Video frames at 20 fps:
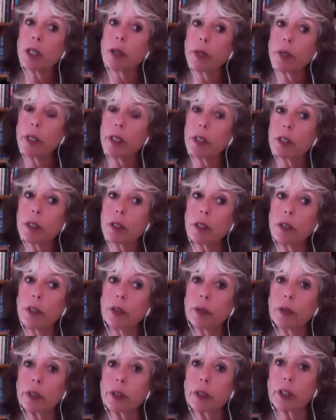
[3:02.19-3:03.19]
is the
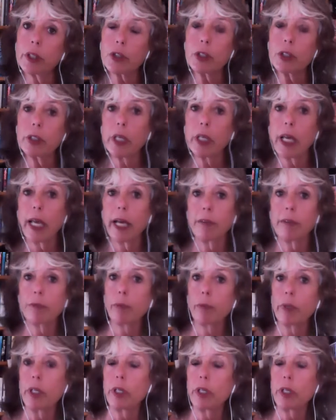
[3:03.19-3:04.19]
new edition, have
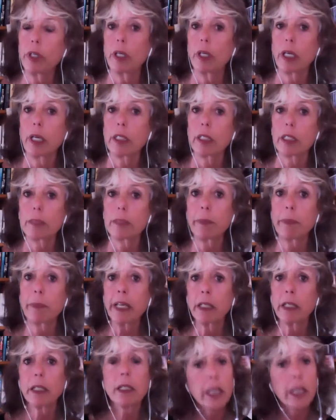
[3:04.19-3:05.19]
we
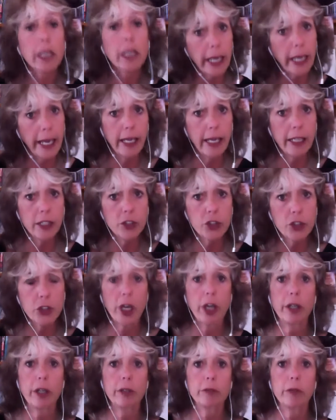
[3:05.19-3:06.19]
expanded the age?
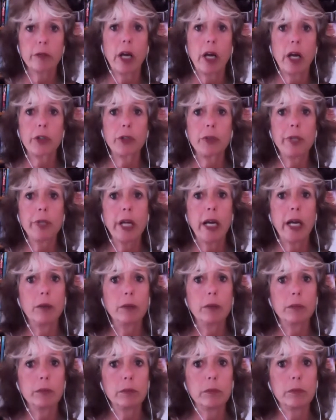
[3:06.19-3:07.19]
Are you
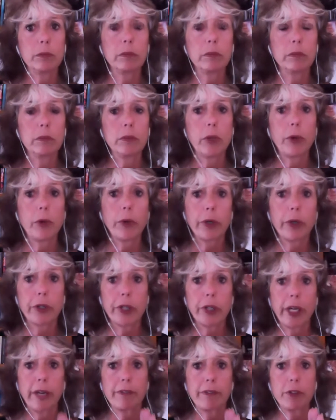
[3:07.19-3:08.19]
now, or
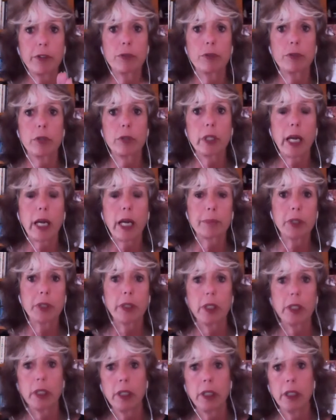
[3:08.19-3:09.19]
have you kept it
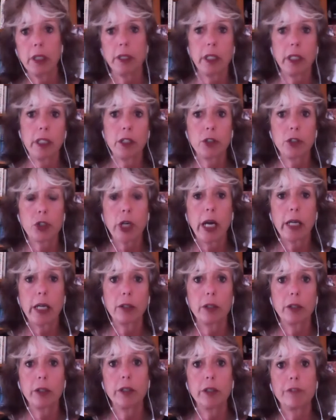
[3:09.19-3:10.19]
in the
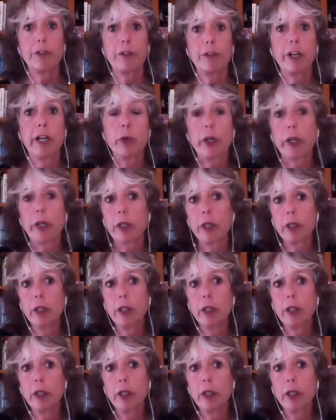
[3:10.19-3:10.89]
childhood framework?